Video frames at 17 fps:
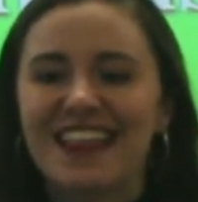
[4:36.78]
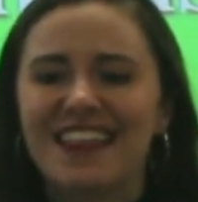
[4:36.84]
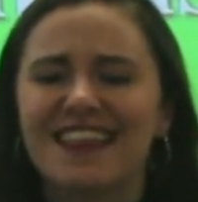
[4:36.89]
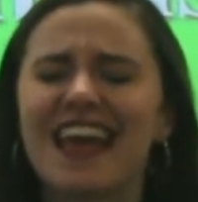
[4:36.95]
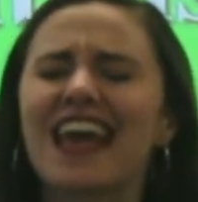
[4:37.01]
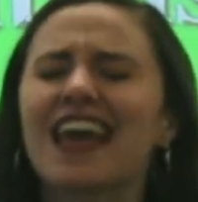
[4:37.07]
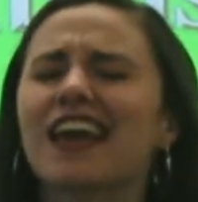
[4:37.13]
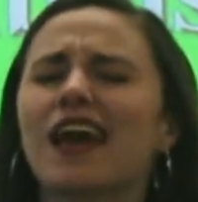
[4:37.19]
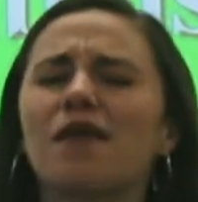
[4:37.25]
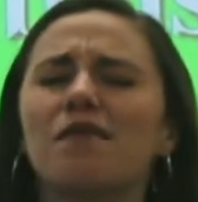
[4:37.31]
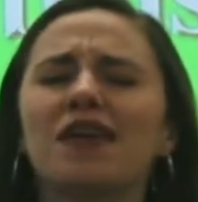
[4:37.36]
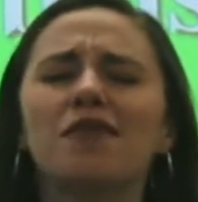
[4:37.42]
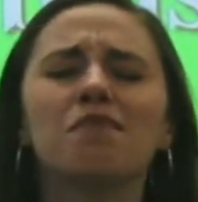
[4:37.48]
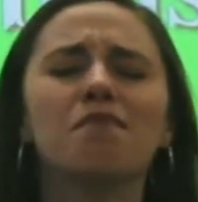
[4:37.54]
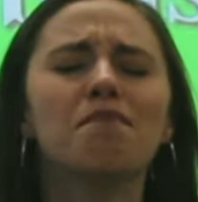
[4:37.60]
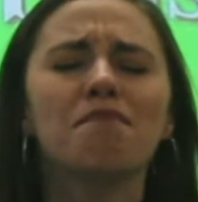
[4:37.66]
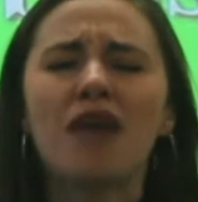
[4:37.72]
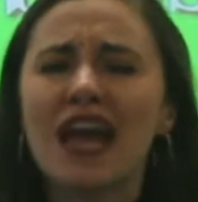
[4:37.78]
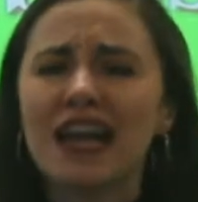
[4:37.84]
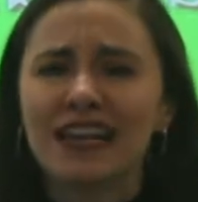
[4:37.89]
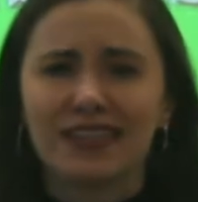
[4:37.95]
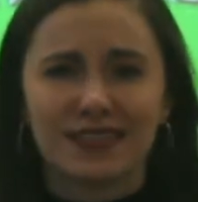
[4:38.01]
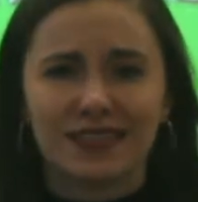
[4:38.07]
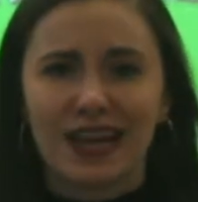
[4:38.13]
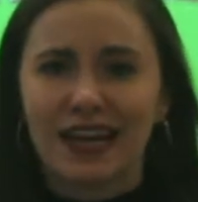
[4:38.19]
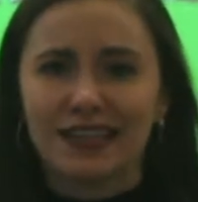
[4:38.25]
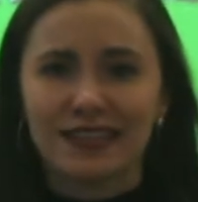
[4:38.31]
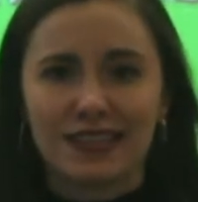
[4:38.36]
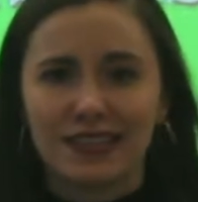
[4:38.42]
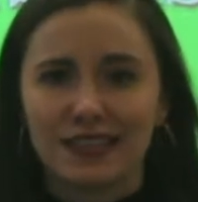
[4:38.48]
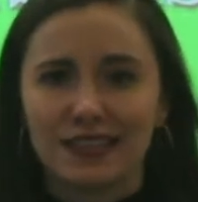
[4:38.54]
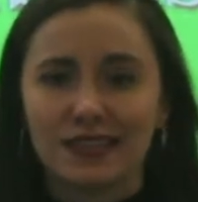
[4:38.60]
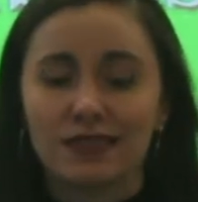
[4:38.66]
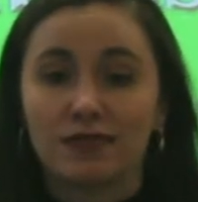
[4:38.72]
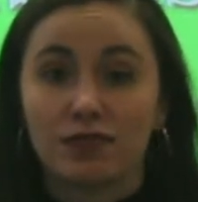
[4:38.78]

They come in many sizes.